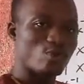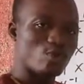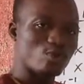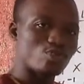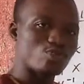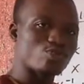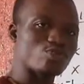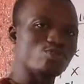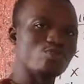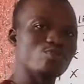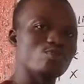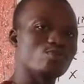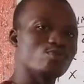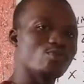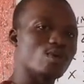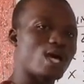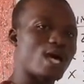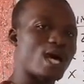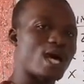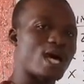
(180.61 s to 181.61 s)
Go through
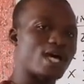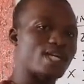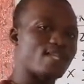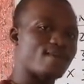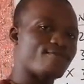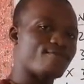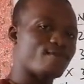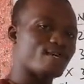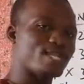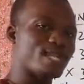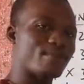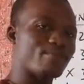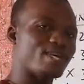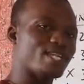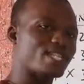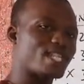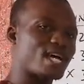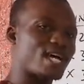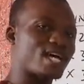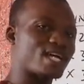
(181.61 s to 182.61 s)
the
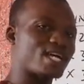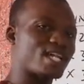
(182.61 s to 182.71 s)
fundamental